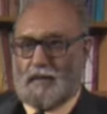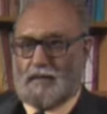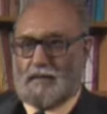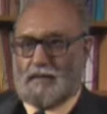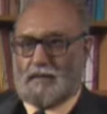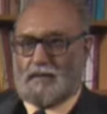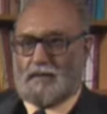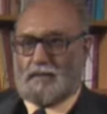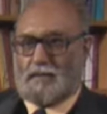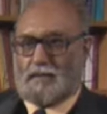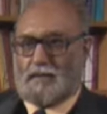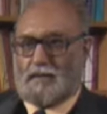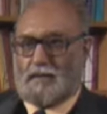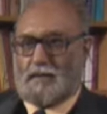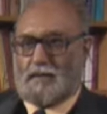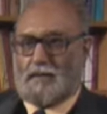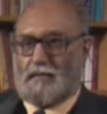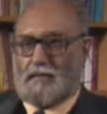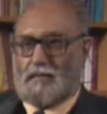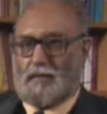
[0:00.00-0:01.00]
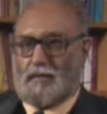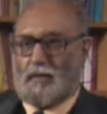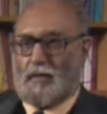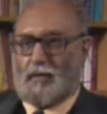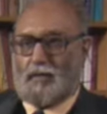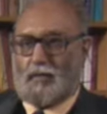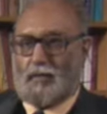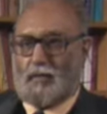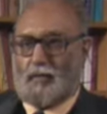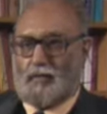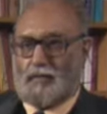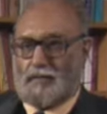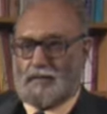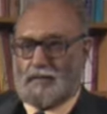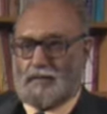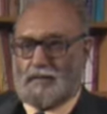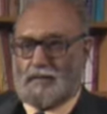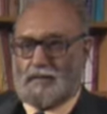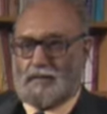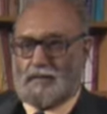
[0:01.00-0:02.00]
These 600 were not all
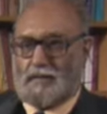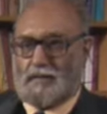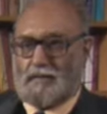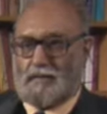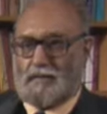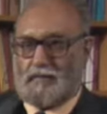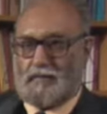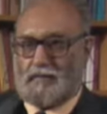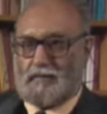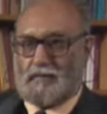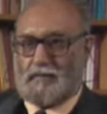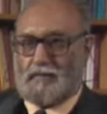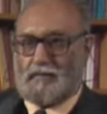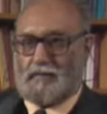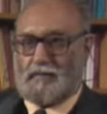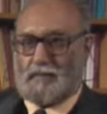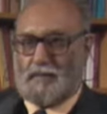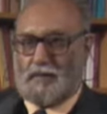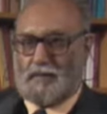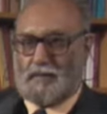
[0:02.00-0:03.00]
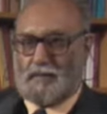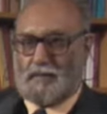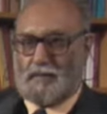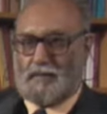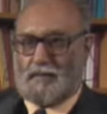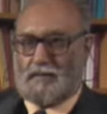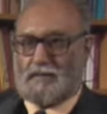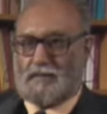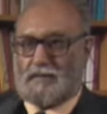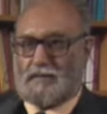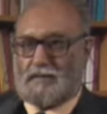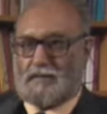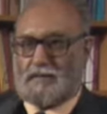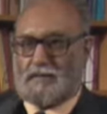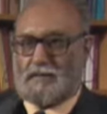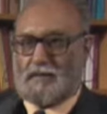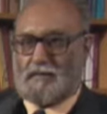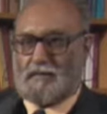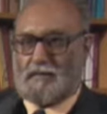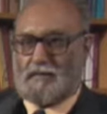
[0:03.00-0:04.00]
physicists. They were physicists, mathematicians,
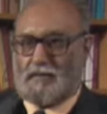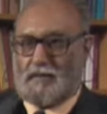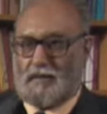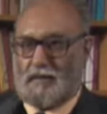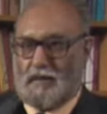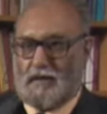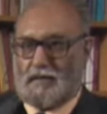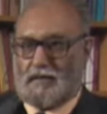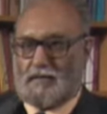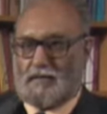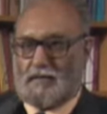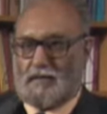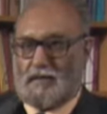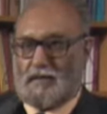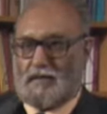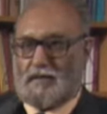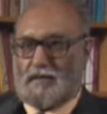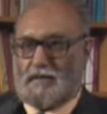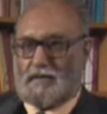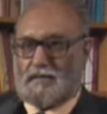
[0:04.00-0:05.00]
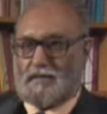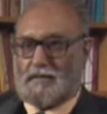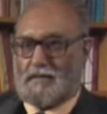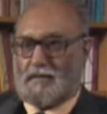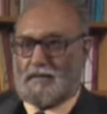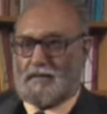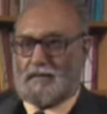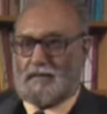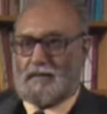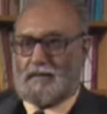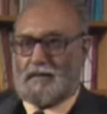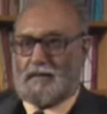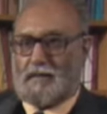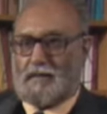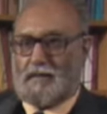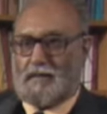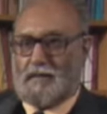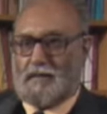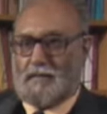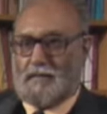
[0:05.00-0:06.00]
they were health scientists, they were
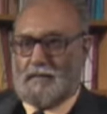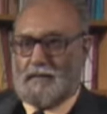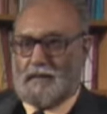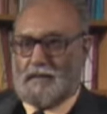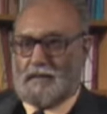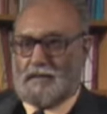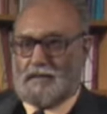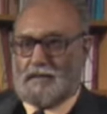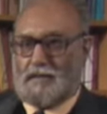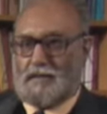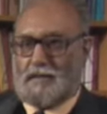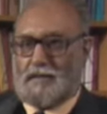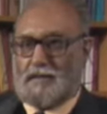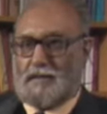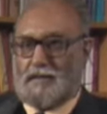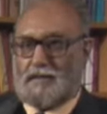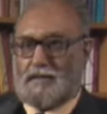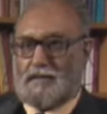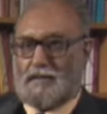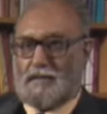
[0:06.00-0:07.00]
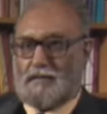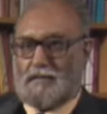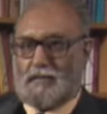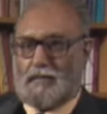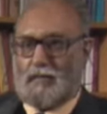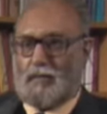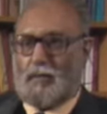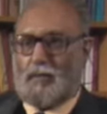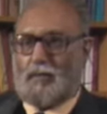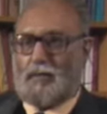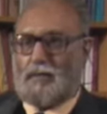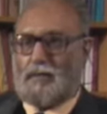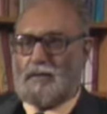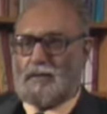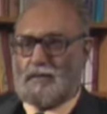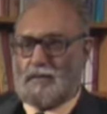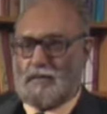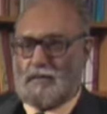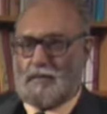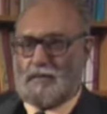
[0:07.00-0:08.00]
engineers, they were all
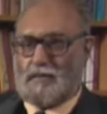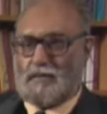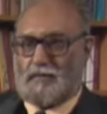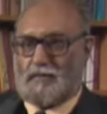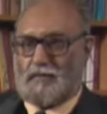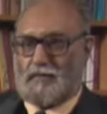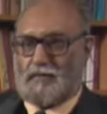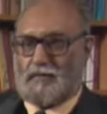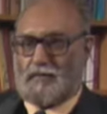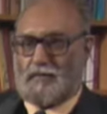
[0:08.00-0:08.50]
disciplines of